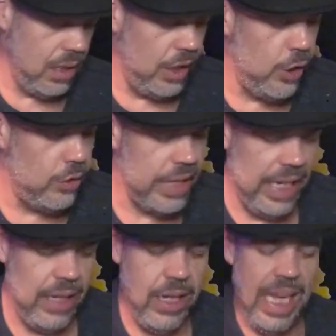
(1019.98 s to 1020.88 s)

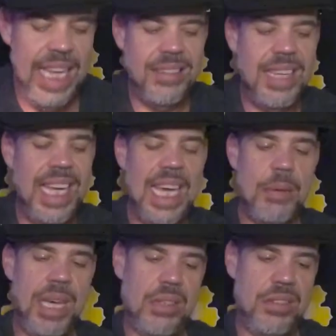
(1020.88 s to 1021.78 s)
using easy
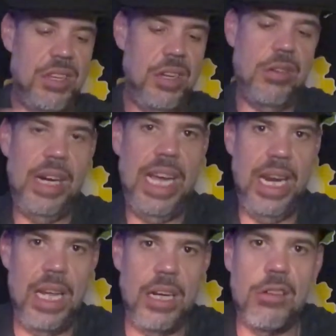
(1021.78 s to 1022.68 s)
gimmicks to
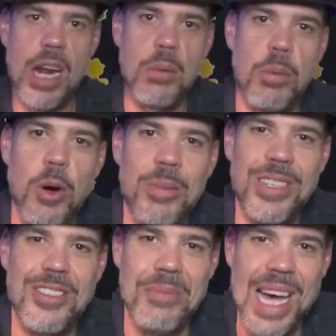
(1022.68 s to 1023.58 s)
create incredible
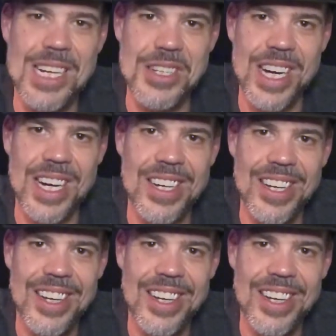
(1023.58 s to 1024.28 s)
moments of magic